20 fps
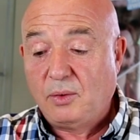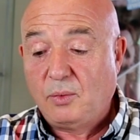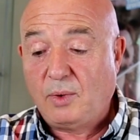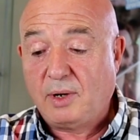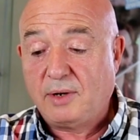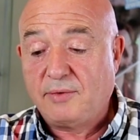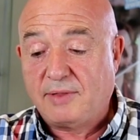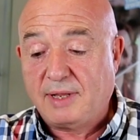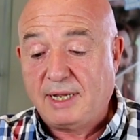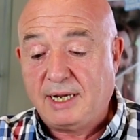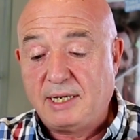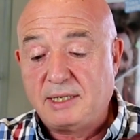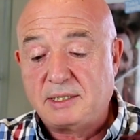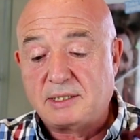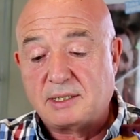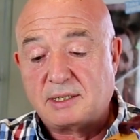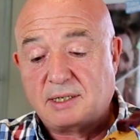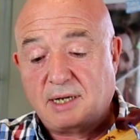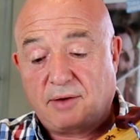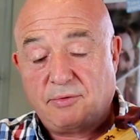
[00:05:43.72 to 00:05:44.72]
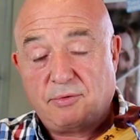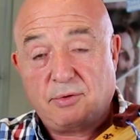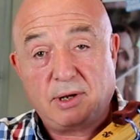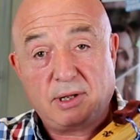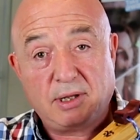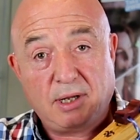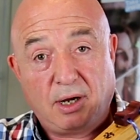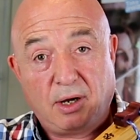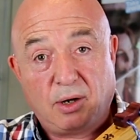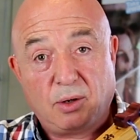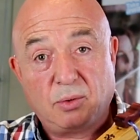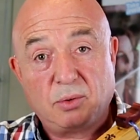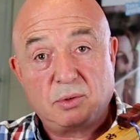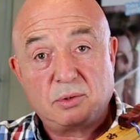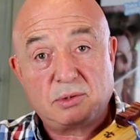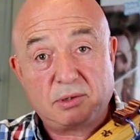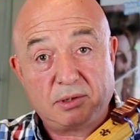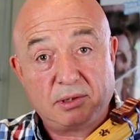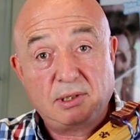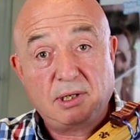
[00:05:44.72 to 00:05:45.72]
one of these, covering the
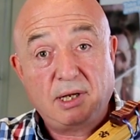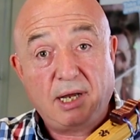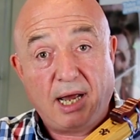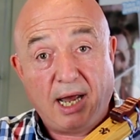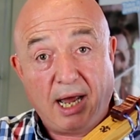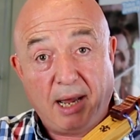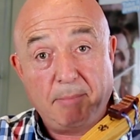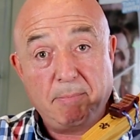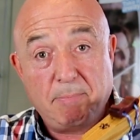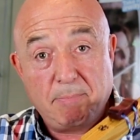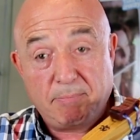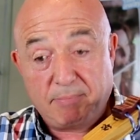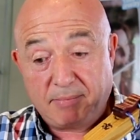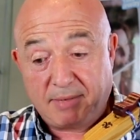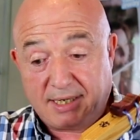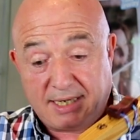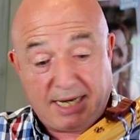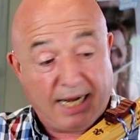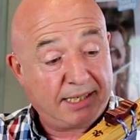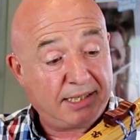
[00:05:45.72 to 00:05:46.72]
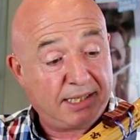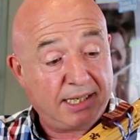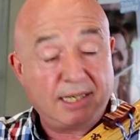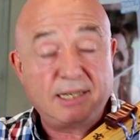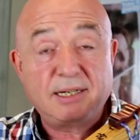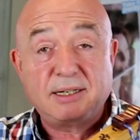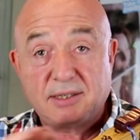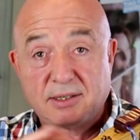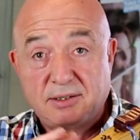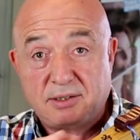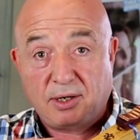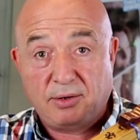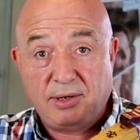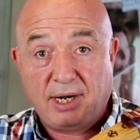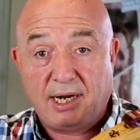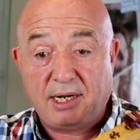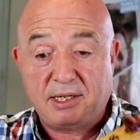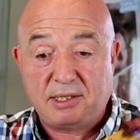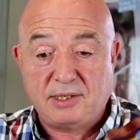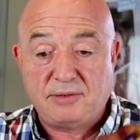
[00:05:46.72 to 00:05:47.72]
holes and getting the
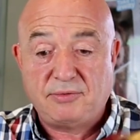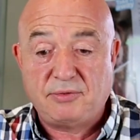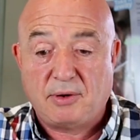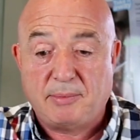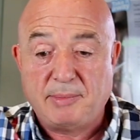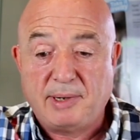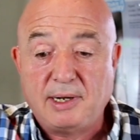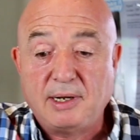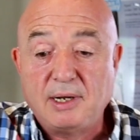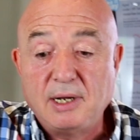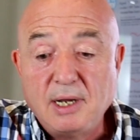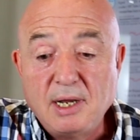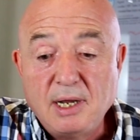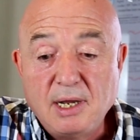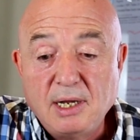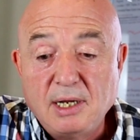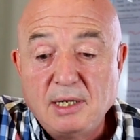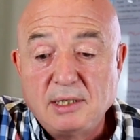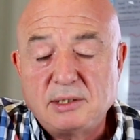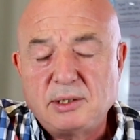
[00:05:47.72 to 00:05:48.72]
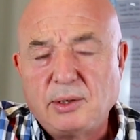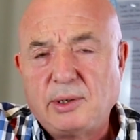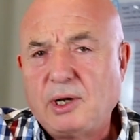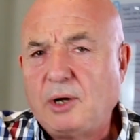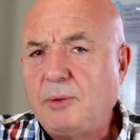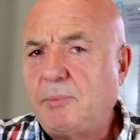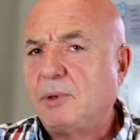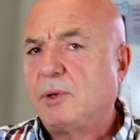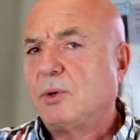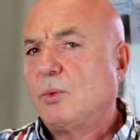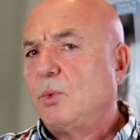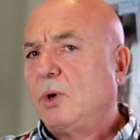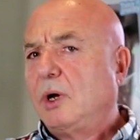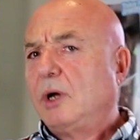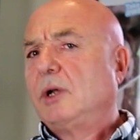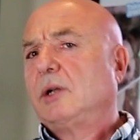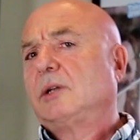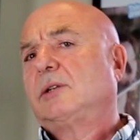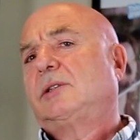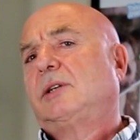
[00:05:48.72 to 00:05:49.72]
tonality from it. So it opened a
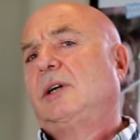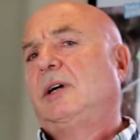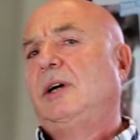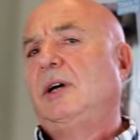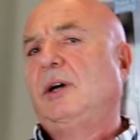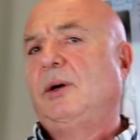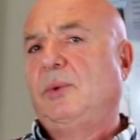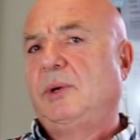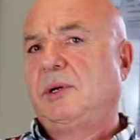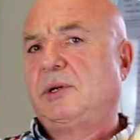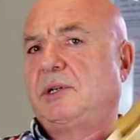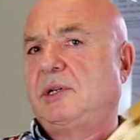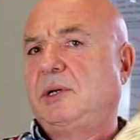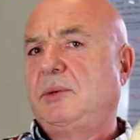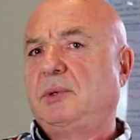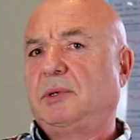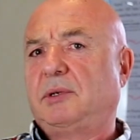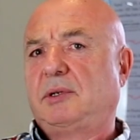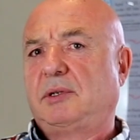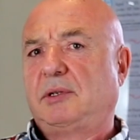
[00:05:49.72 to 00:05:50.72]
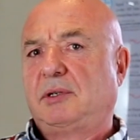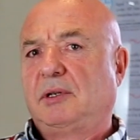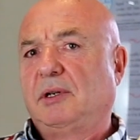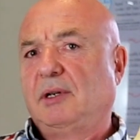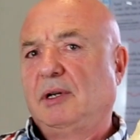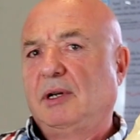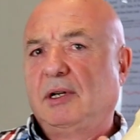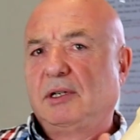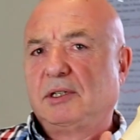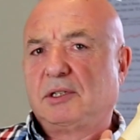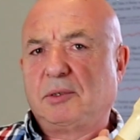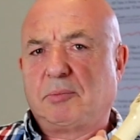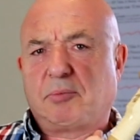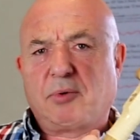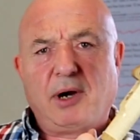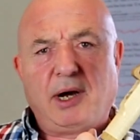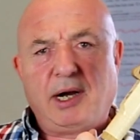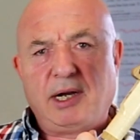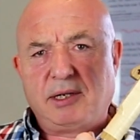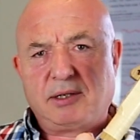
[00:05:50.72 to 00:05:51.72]
world to her, which she was
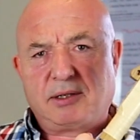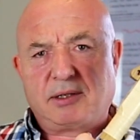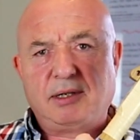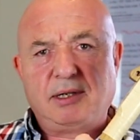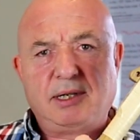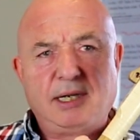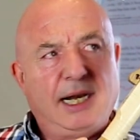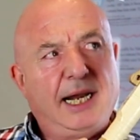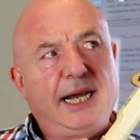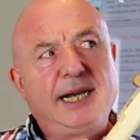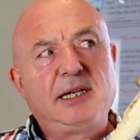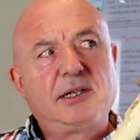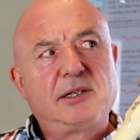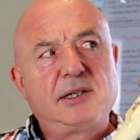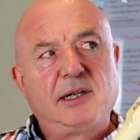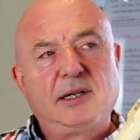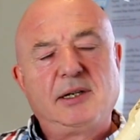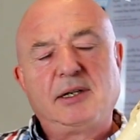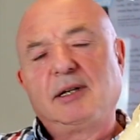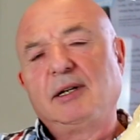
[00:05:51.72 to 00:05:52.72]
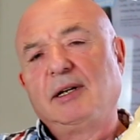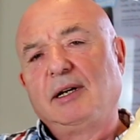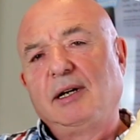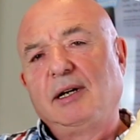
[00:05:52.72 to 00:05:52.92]
surprised and elated